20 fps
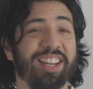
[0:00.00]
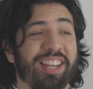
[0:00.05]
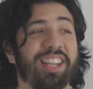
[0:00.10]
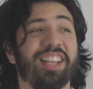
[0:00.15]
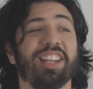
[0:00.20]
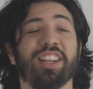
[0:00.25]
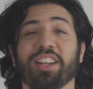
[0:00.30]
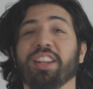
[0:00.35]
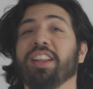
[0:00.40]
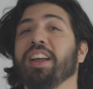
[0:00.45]

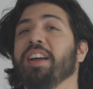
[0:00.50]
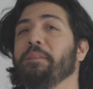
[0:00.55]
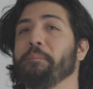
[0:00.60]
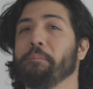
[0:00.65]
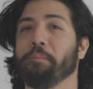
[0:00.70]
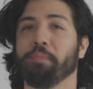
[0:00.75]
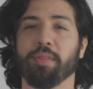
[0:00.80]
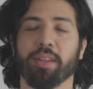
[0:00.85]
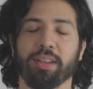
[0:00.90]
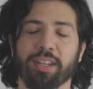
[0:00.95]

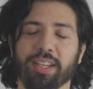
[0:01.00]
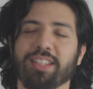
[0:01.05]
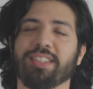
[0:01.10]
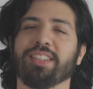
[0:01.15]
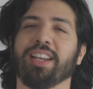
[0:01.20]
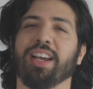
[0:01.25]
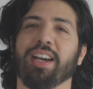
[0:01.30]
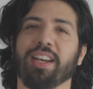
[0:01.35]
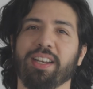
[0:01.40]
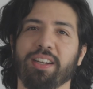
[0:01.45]

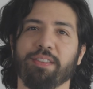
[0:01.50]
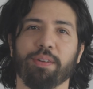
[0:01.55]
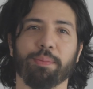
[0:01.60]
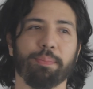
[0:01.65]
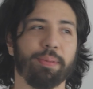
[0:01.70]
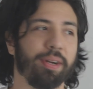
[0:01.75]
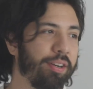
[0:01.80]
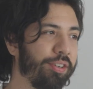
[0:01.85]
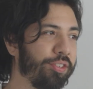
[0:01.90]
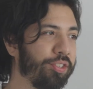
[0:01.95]
It's kind of
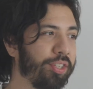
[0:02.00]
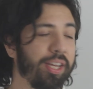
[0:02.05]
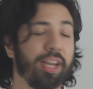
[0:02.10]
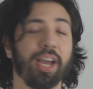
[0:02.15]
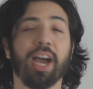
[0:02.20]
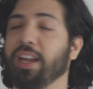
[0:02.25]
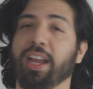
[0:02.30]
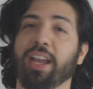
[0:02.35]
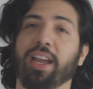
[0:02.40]
embarrassing.